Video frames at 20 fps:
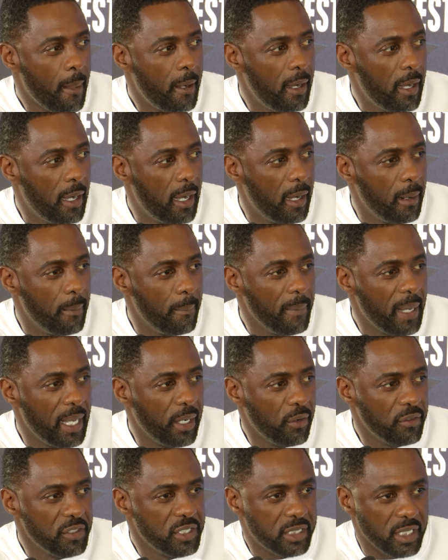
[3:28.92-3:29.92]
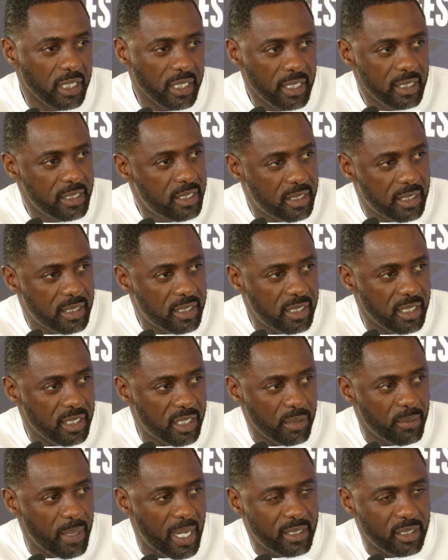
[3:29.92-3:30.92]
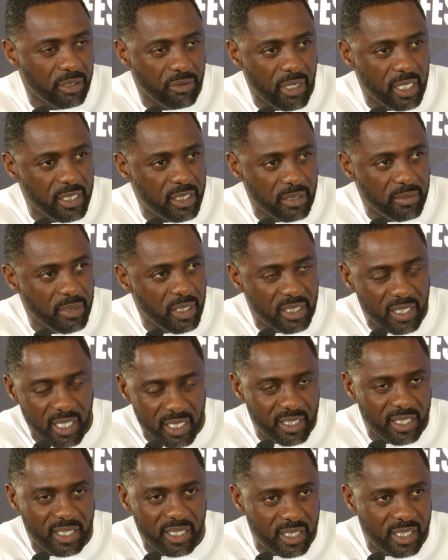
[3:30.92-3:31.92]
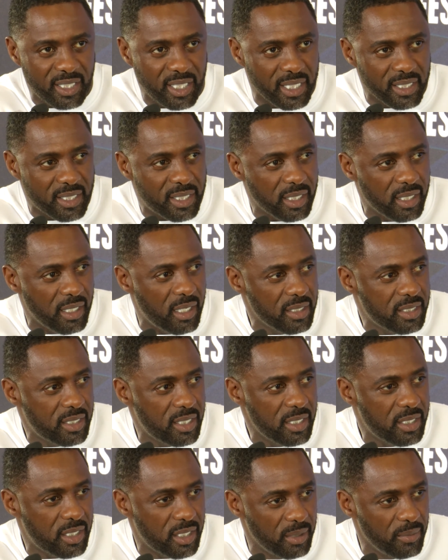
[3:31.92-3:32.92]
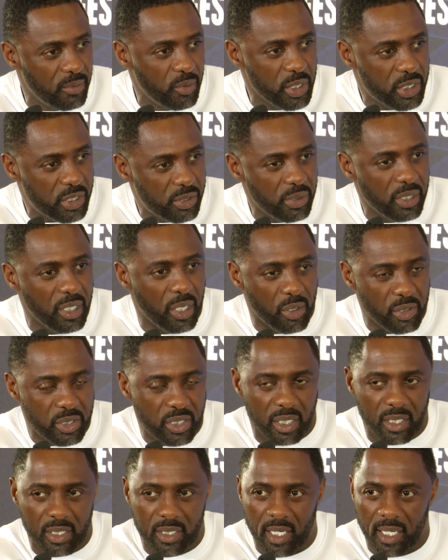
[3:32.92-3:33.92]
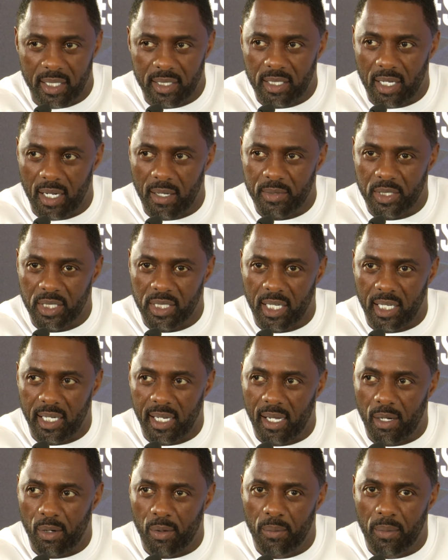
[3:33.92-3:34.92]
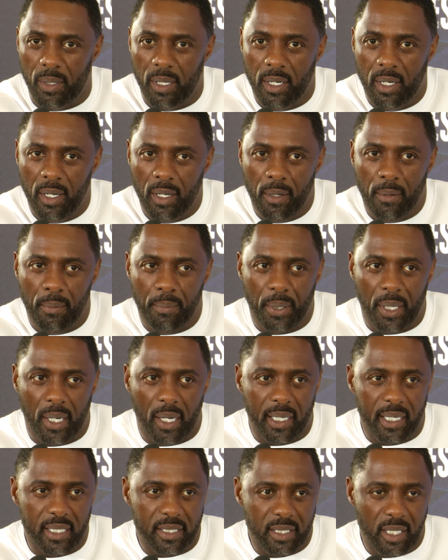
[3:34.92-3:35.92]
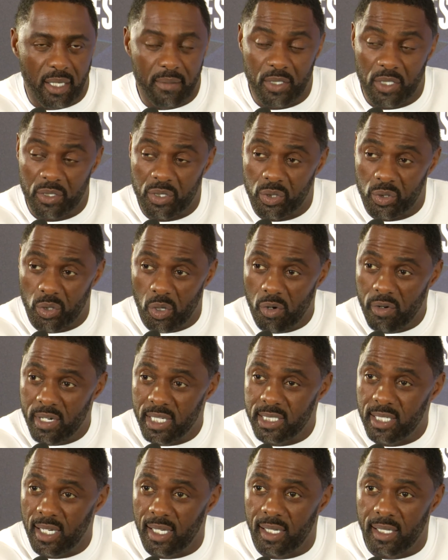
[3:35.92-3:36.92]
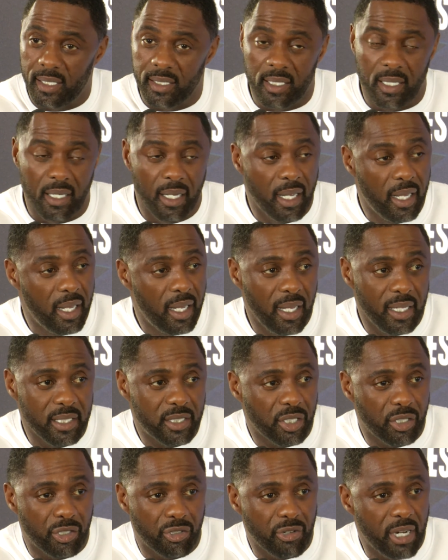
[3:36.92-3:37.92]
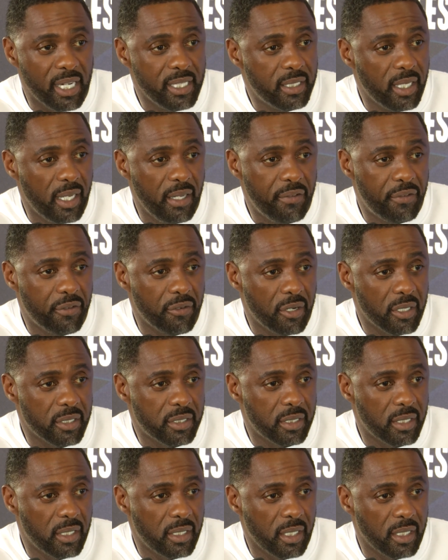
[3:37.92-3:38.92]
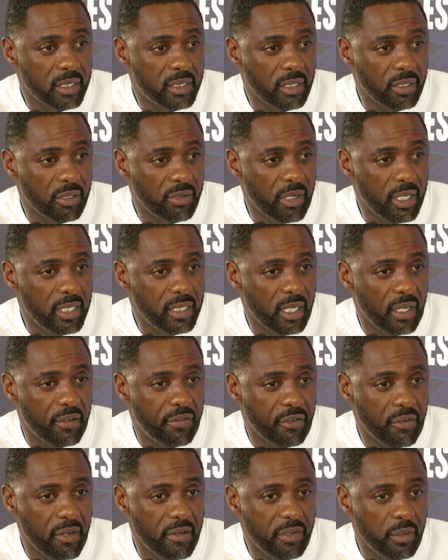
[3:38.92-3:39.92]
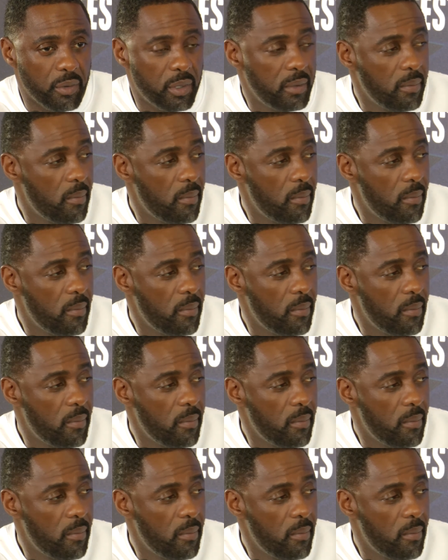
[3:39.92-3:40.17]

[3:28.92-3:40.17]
um, and obviously, there's systematic racism that sits in our system, which you know is going to take time to get out. But in terms of storytelling, it's a great day for us. I think it's yeah. a great day for everyone.